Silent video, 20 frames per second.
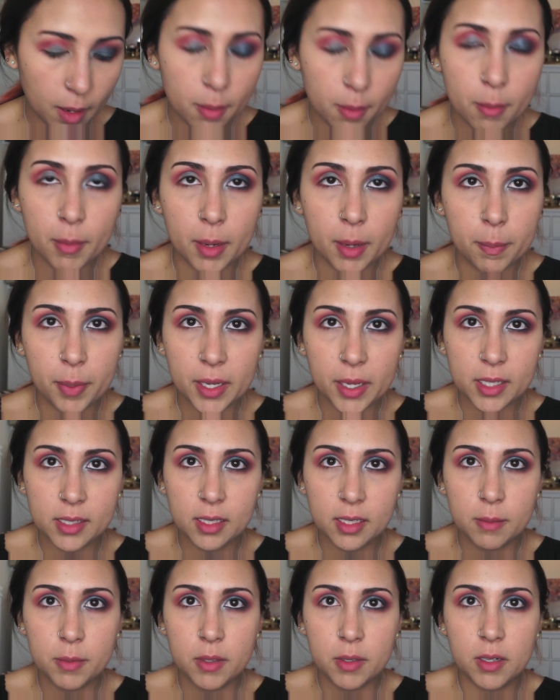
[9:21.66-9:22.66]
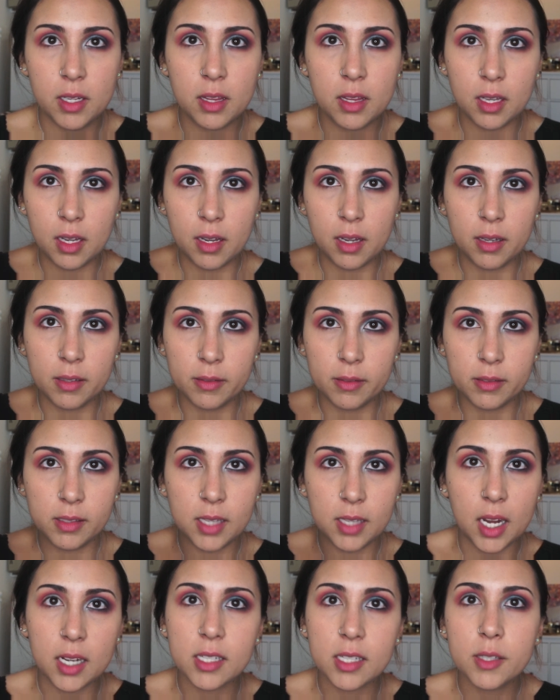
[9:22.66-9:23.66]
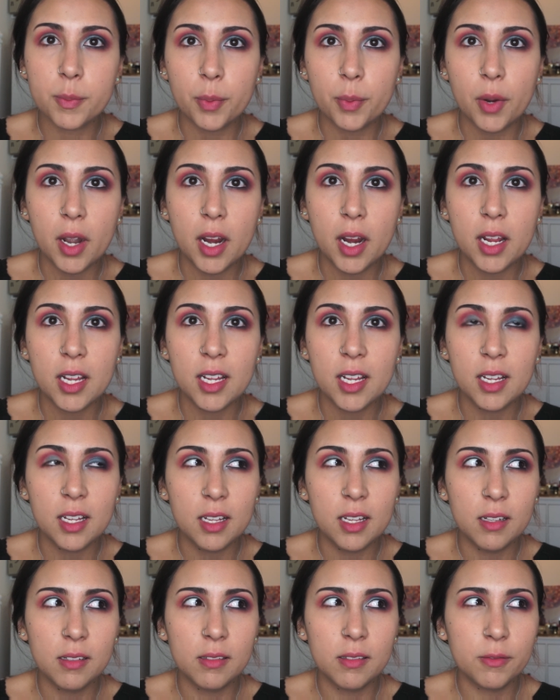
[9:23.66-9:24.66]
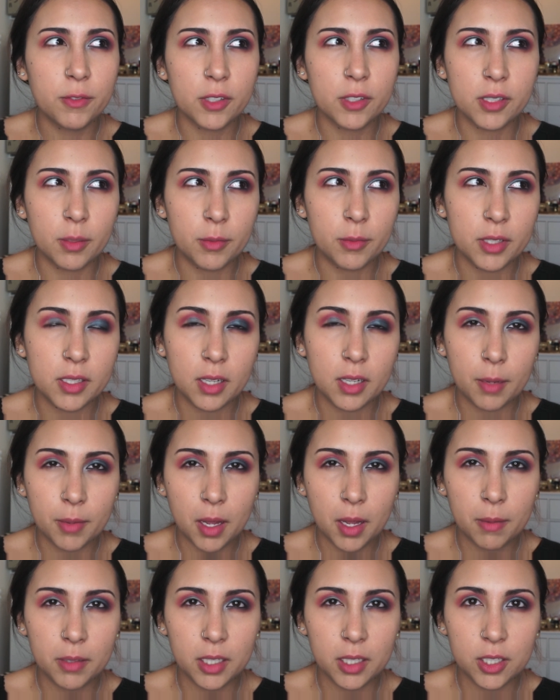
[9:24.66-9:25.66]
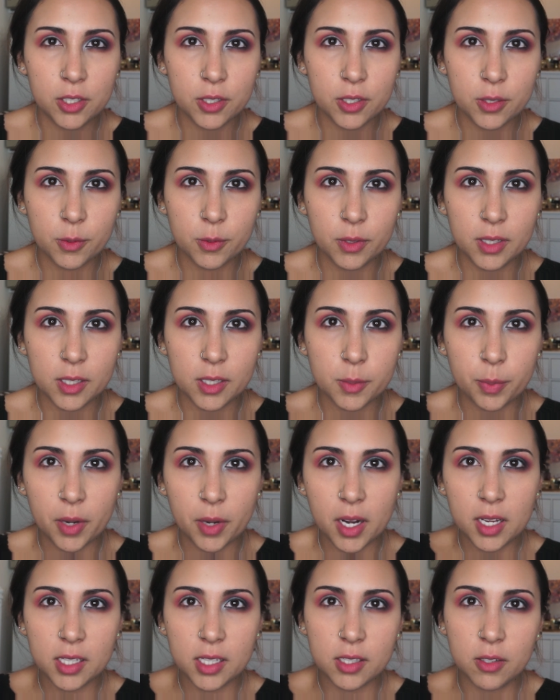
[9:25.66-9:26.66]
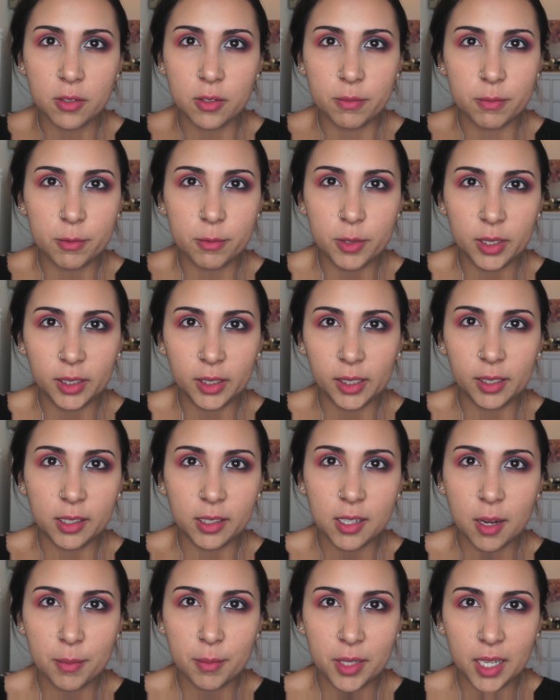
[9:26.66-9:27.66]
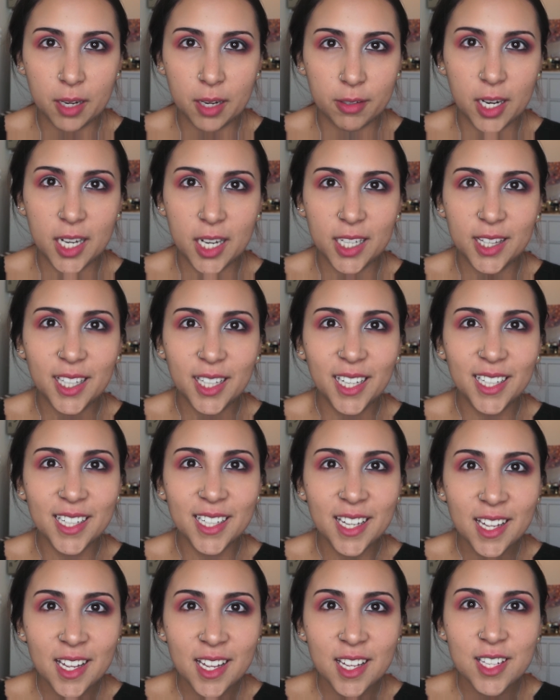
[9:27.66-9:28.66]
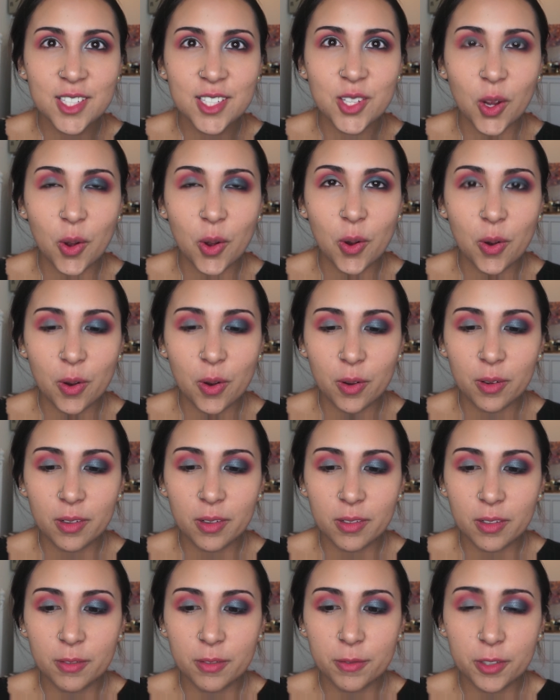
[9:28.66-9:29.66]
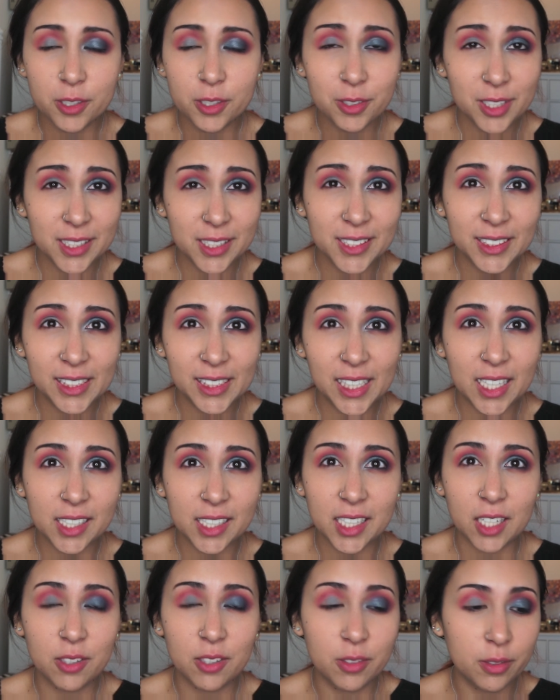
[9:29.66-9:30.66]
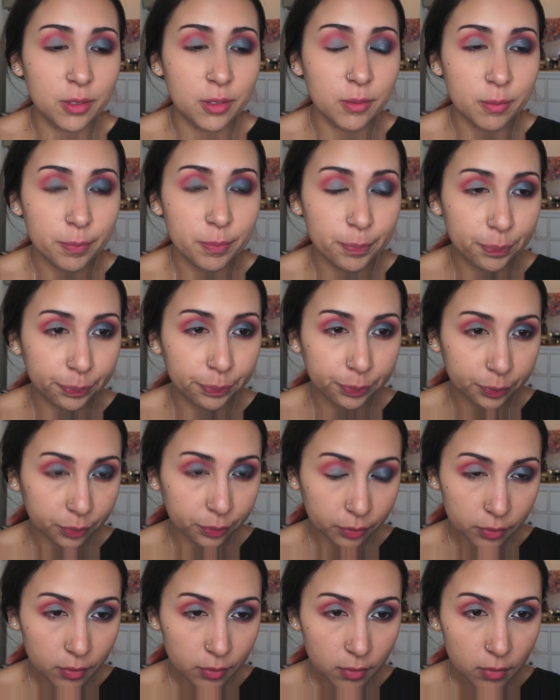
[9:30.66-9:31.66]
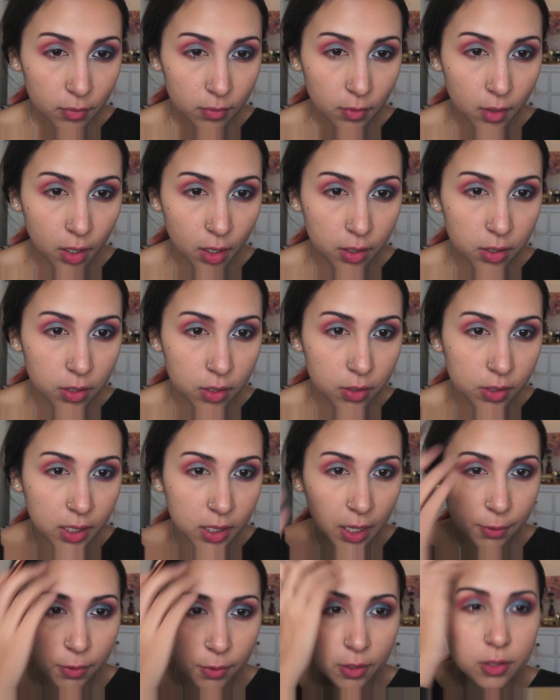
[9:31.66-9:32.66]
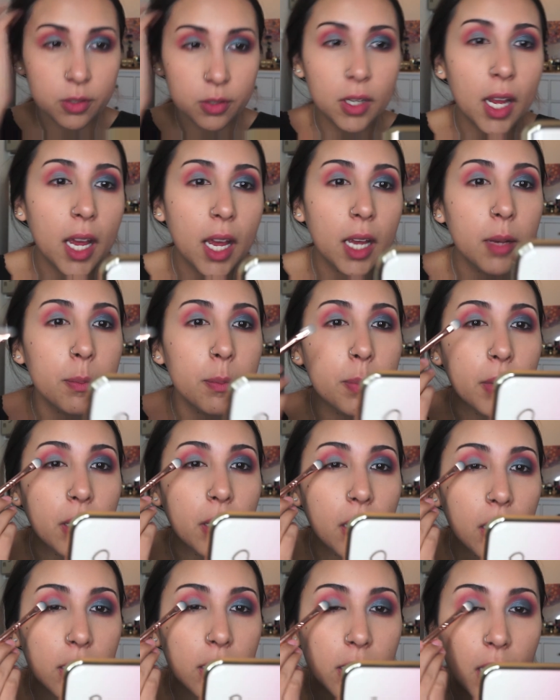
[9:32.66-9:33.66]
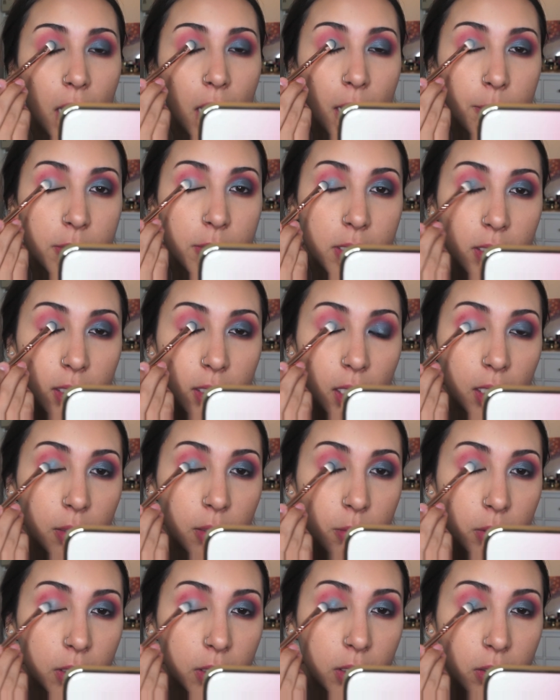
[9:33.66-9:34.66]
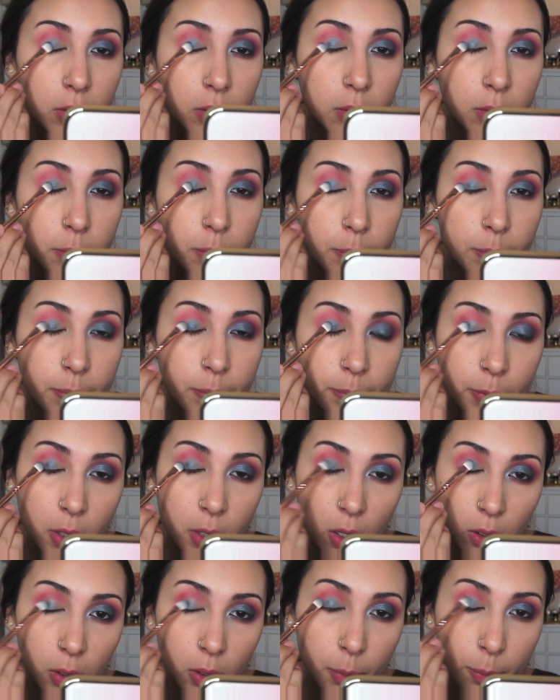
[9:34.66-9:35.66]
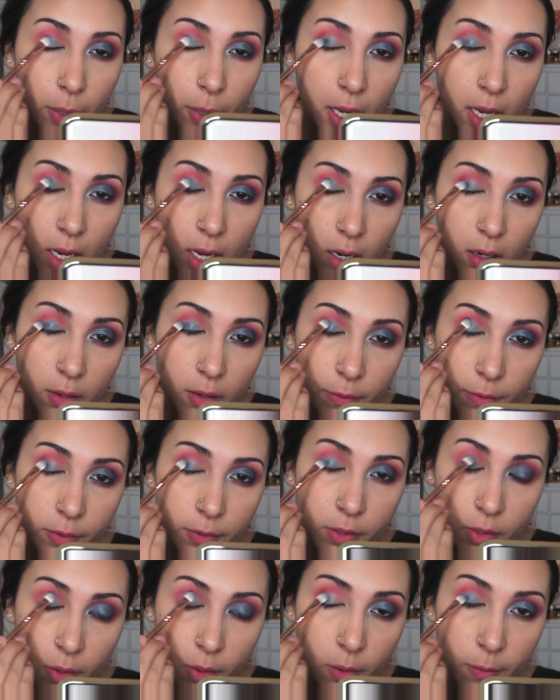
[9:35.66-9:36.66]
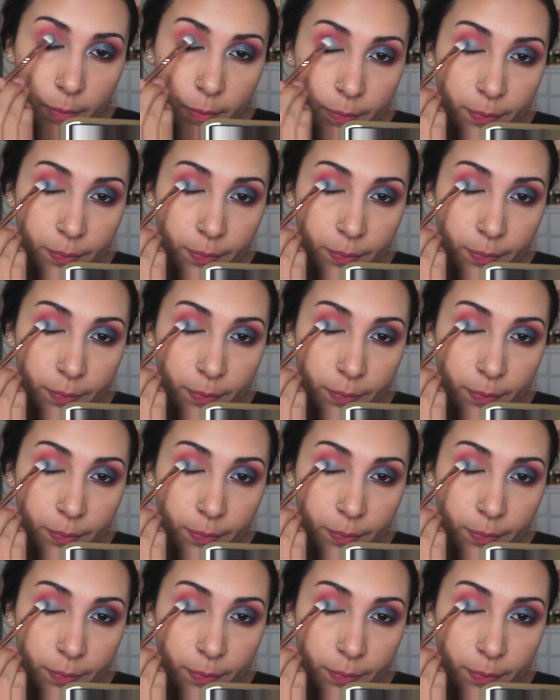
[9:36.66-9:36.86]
my Pixie Beauty, the setting spray, for some reason I'm having issues with the spray. It's not really coming out anything. So unfortunately I cannot use that for today, but I'm still getting really good color payoff, so